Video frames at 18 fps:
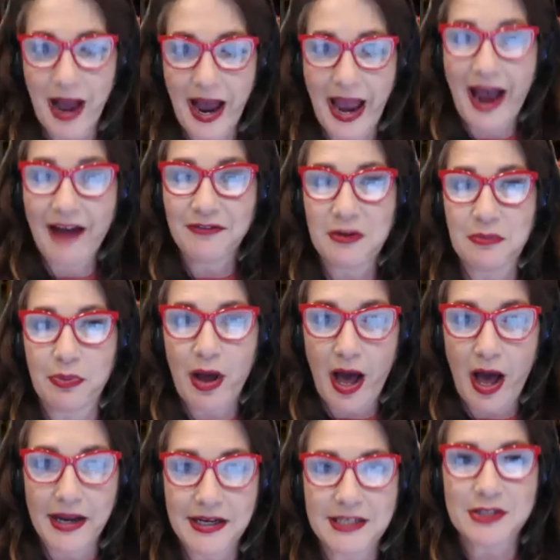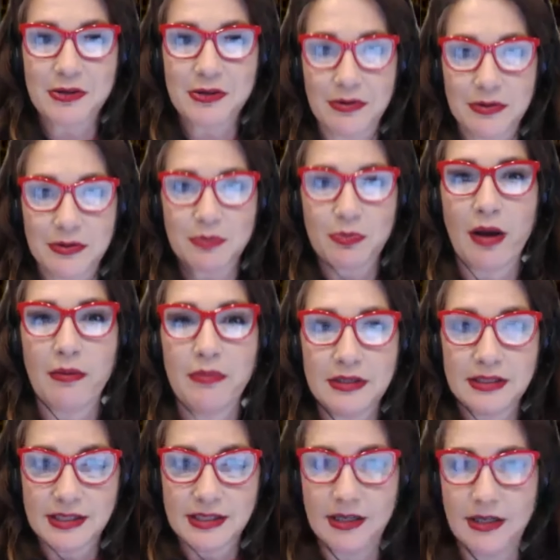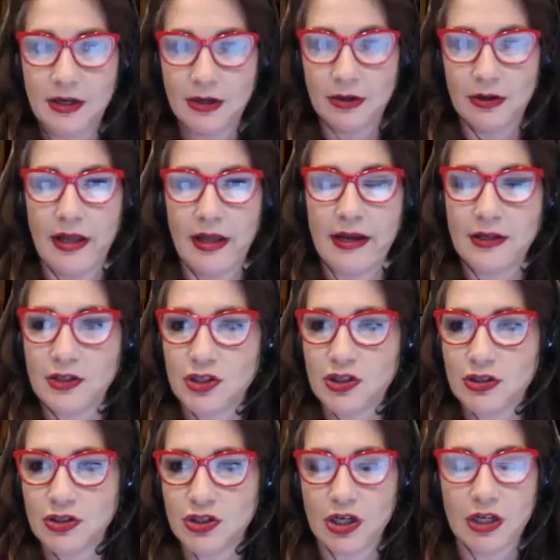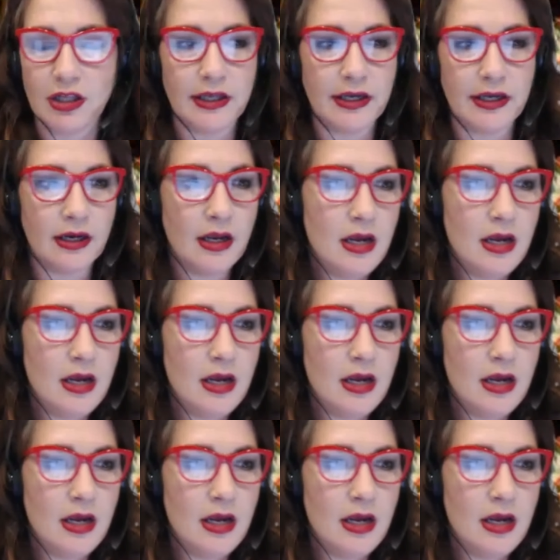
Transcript: I have to potty, so I was probably sitting here like jiggling.